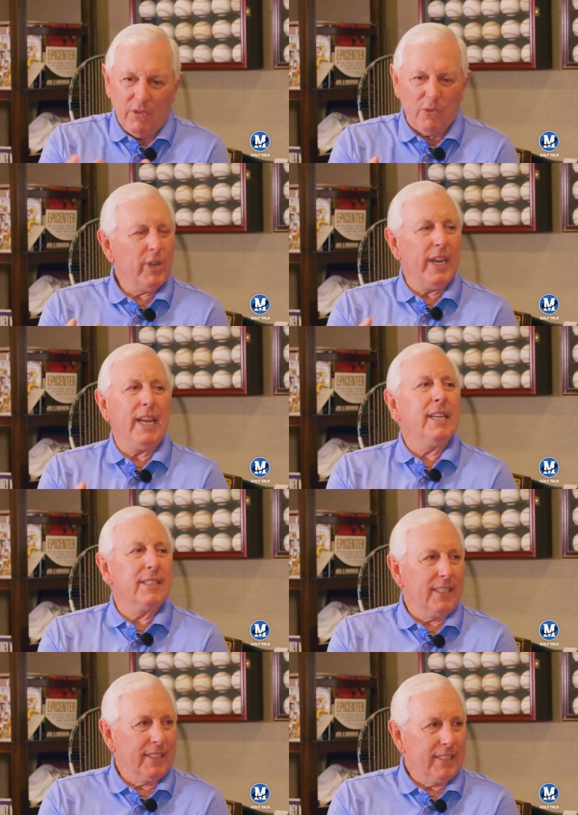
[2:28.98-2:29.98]

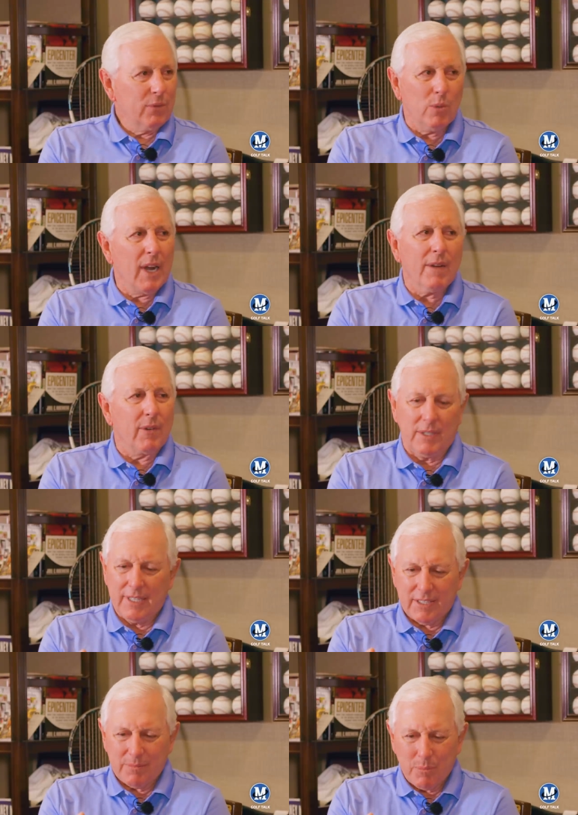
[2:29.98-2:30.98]
380 cc's whatever
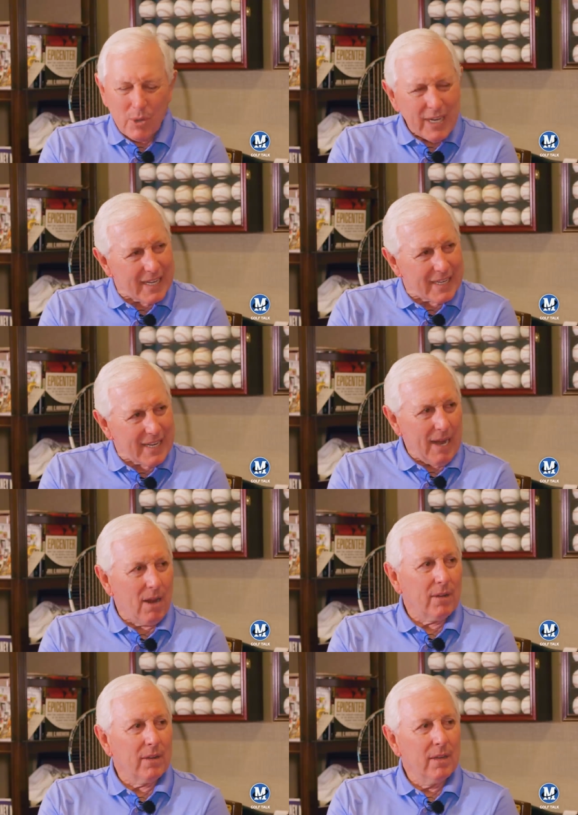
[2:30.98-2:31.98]
let's yeah. bring it
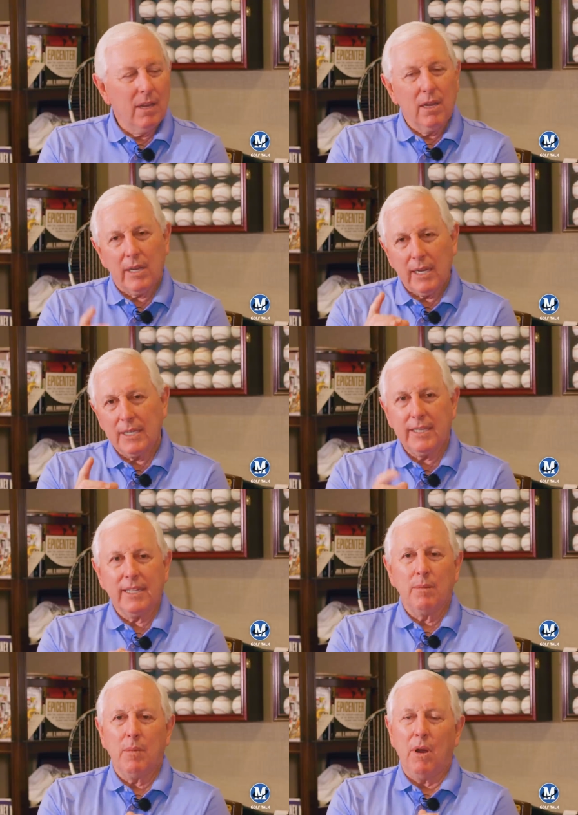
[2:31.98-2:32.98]
down okay, let's
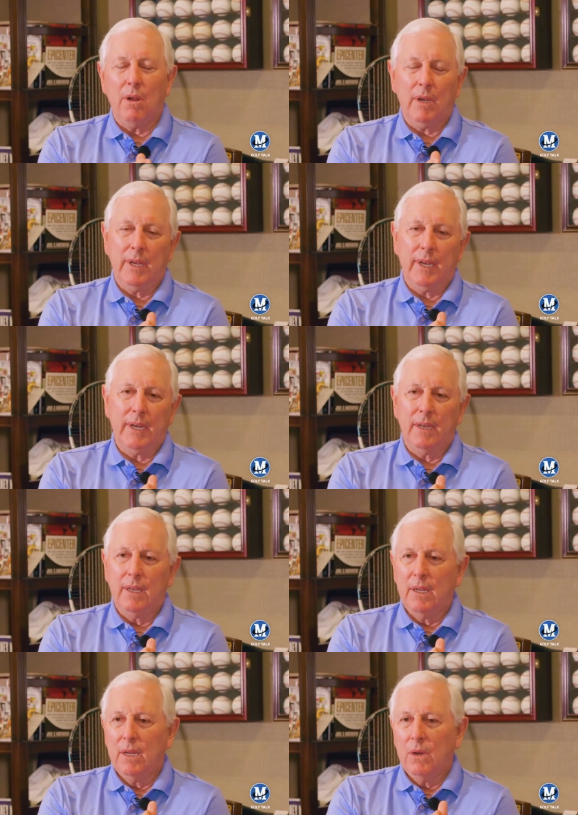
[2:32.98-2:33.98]
take the ball and
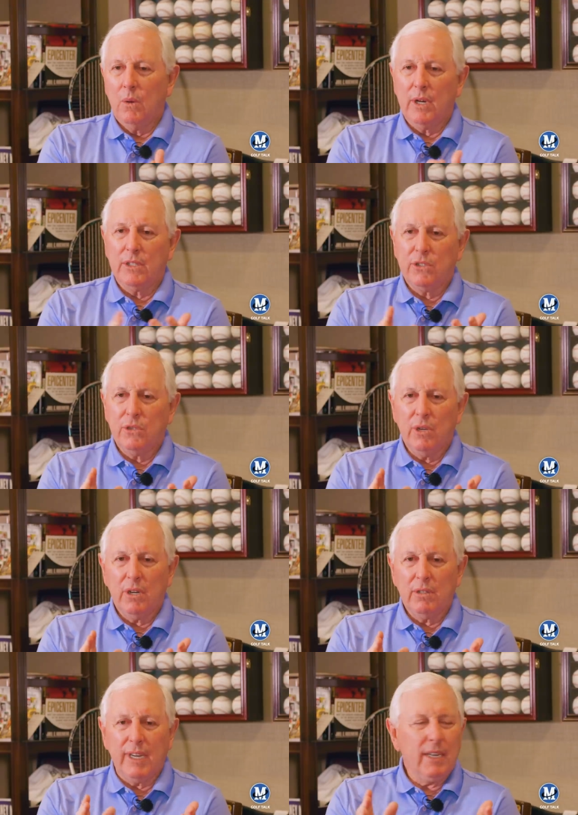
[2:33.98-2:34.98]
what is it,
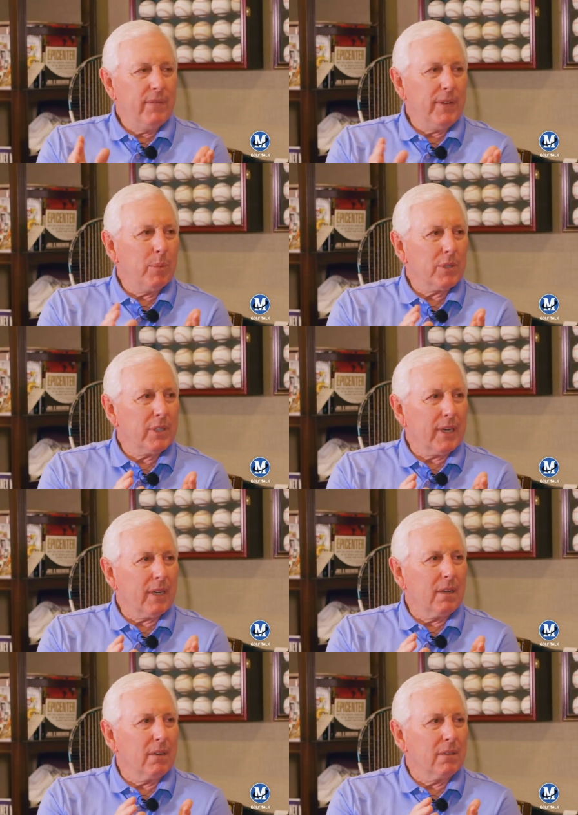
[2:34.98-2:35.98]
280 feet per
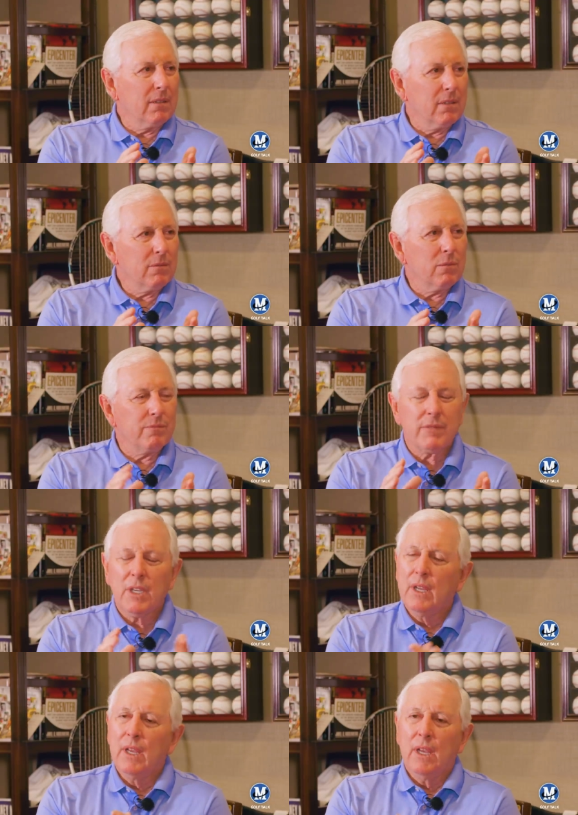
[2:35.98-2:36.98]
second or yep. two,
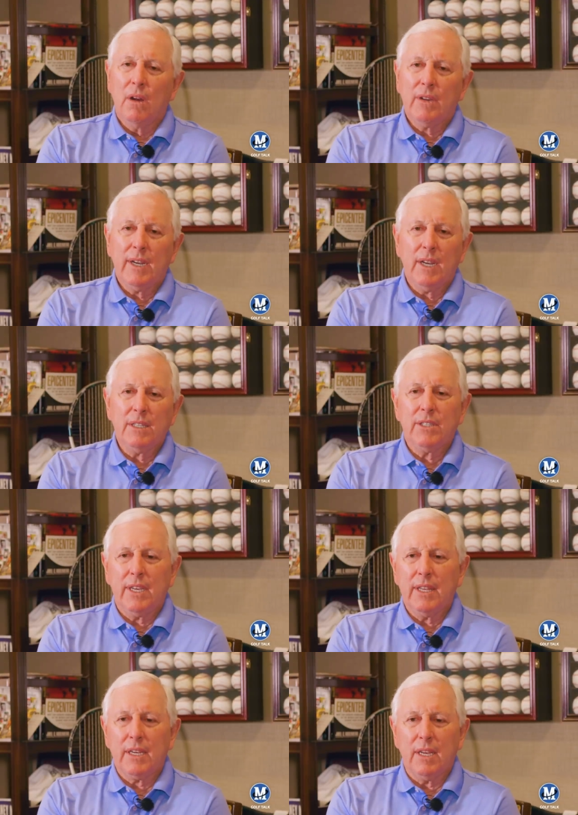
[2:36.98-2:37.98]
okay, let's
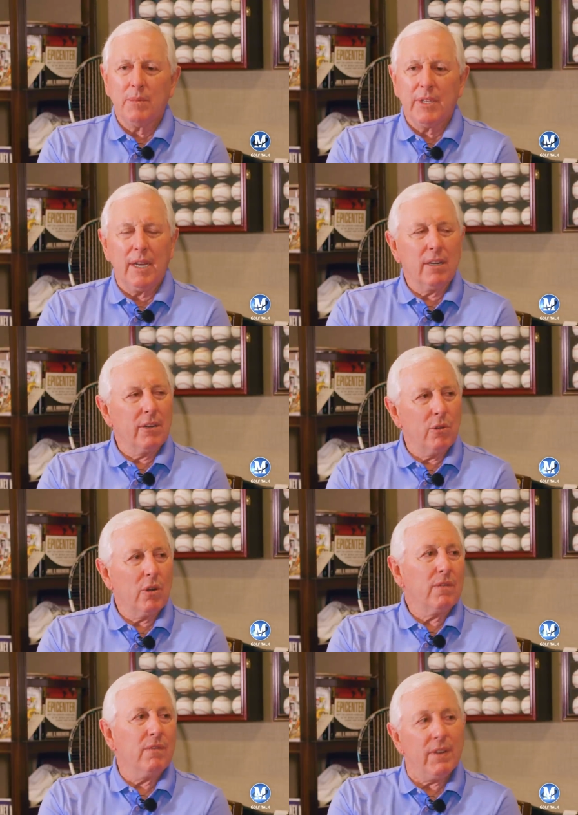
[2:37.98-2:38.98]
say that comes down to
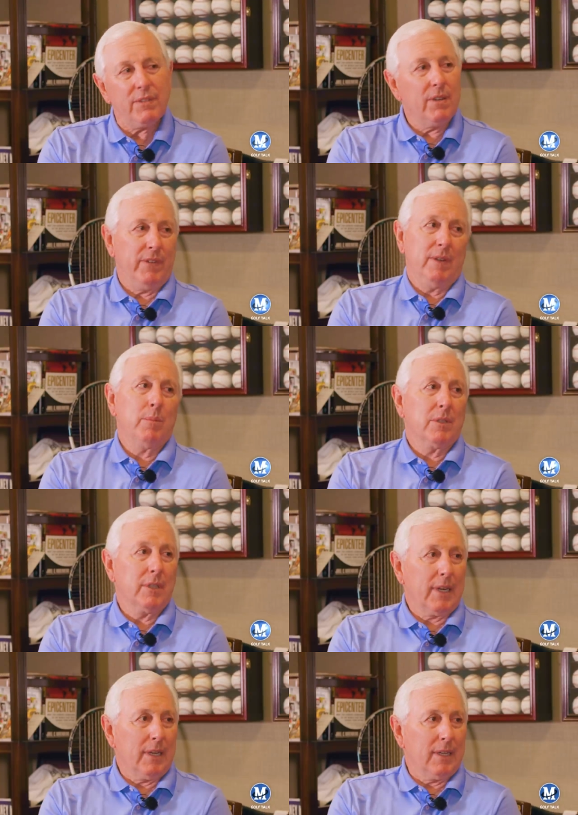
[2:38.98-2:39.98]
250 feet per
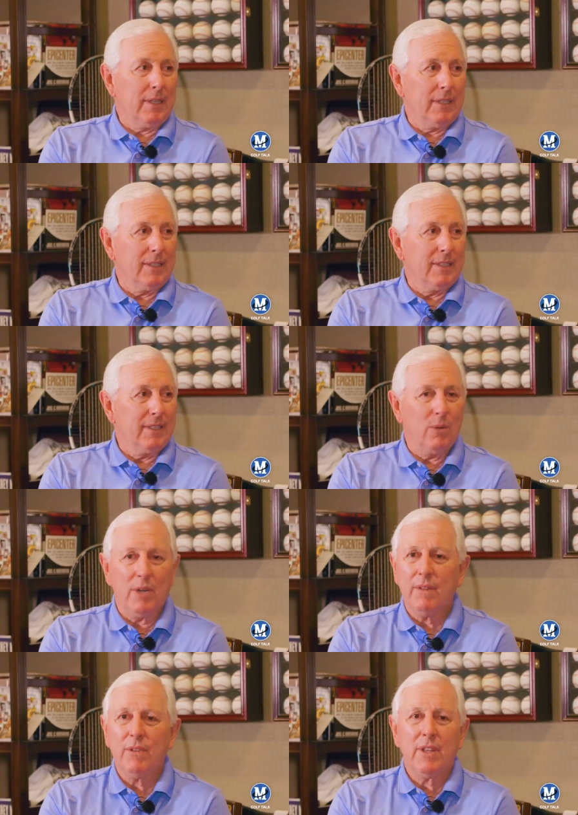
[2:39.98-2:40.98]
second.
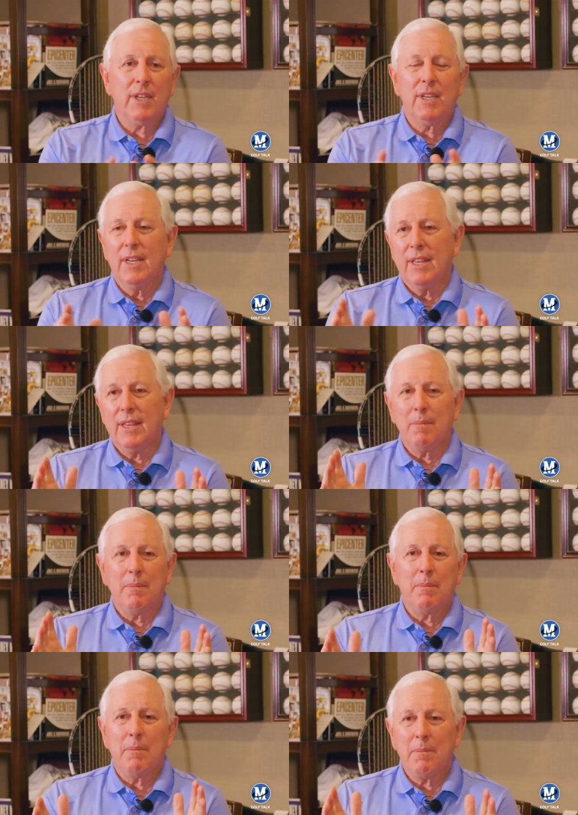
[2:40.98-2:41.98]
Whatever the the